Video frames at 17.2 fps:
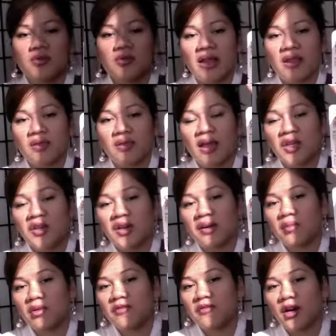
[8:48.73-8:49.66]
like, like you
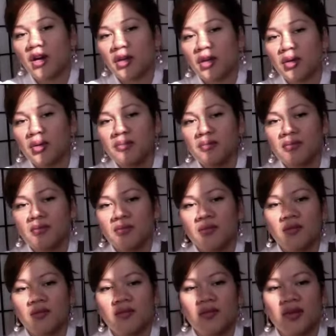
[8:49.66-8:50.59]
have more volume.
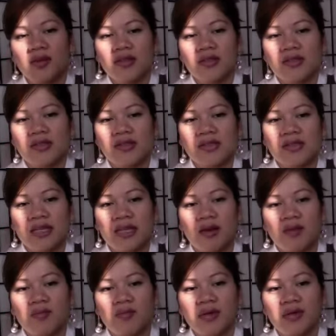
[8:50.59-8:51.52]
See
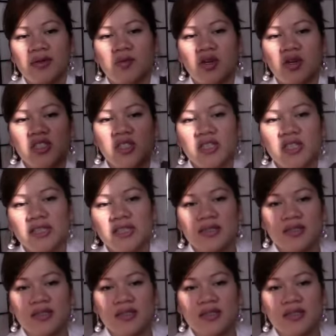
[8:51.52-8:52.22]
how big the brush looks?